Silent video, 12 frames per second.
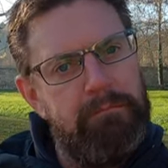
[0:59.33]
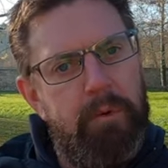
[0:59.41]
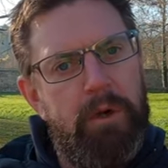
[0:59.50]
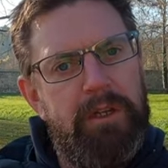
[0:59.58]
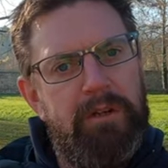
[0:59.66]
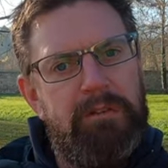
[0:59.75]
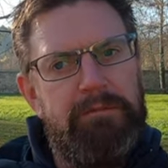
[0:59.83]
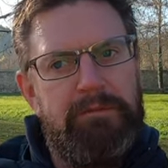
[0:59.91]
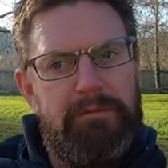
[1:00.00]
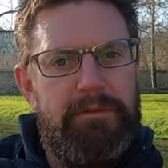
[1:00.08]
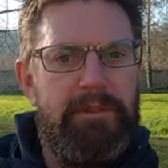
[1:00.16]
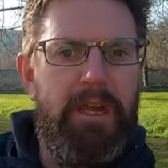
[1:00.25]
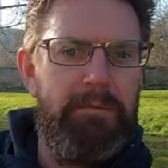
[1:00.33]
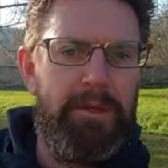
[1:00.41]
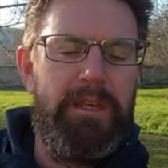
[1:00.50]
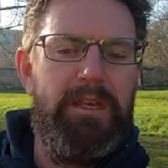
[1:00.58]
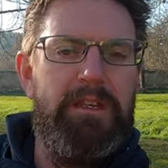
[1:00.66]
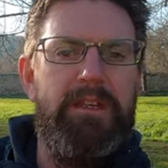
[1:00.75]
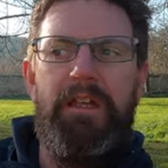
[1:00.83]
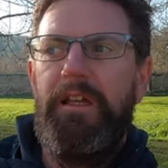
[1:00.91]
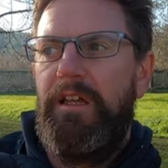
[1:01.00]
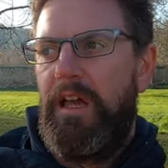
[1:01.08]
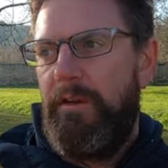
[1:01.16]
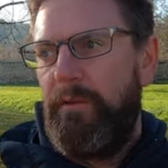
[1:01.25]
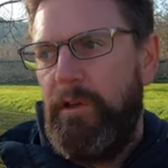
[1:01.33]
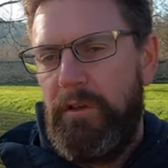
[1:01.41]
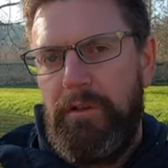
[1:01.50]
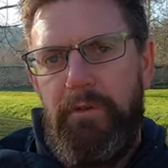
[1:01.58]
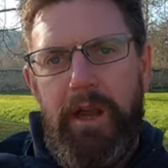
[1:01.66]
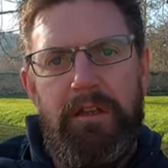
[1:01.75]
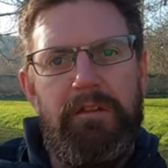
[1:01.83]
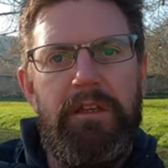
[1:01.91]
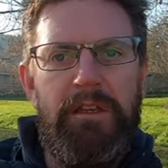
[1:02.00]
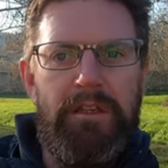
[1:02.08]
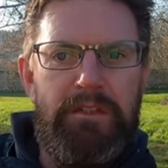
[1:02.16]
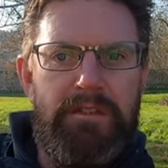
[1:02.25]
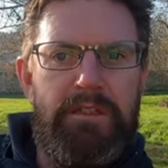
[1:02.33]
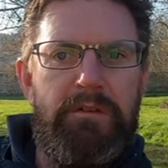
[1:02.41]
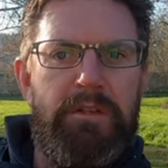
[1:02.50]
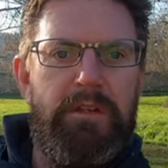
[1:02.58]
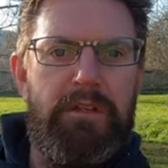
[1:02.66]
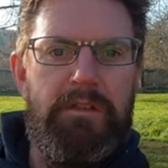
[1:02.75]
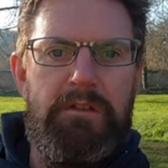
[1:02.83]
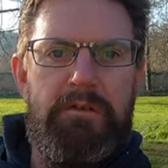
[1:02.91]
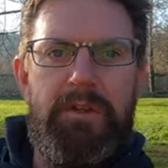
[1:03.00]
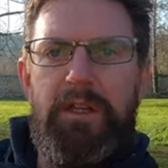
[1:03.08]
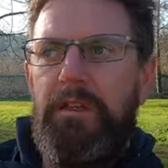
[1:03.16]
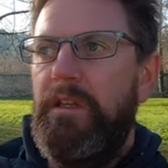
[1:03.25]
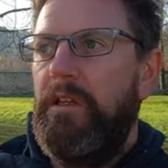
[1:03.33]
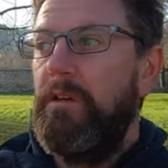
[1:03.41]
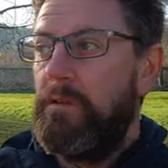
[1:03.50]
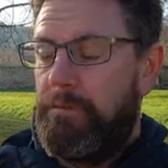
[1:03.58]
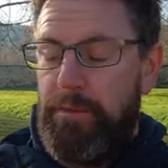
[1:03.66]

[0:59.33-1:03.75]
Why not come here, have a look around, see what you can do with it. It looks